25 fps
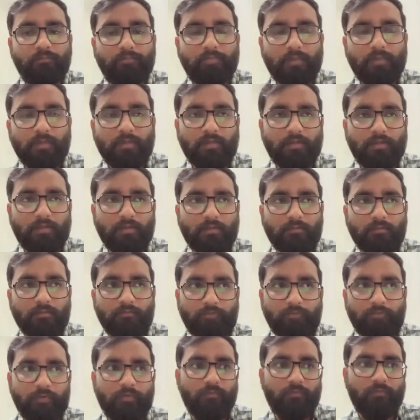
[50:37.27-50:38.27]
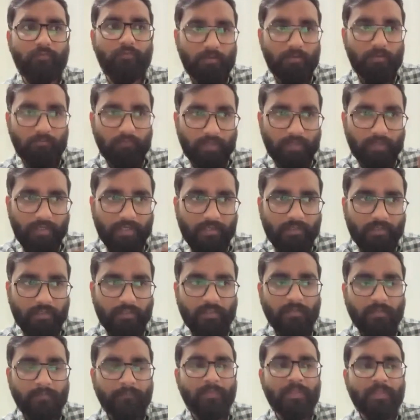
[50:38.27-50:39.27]
will get
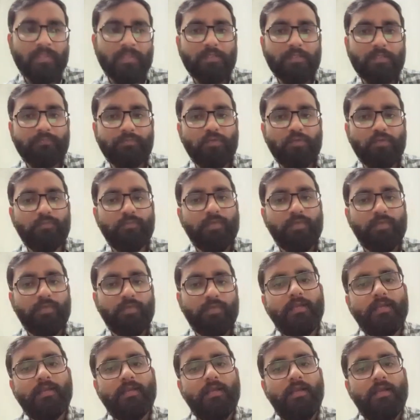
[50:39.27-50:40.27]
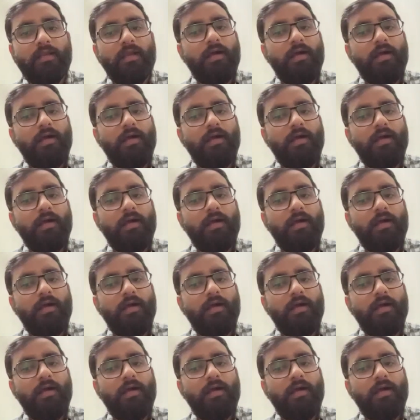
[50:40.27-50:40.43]
subsumed there.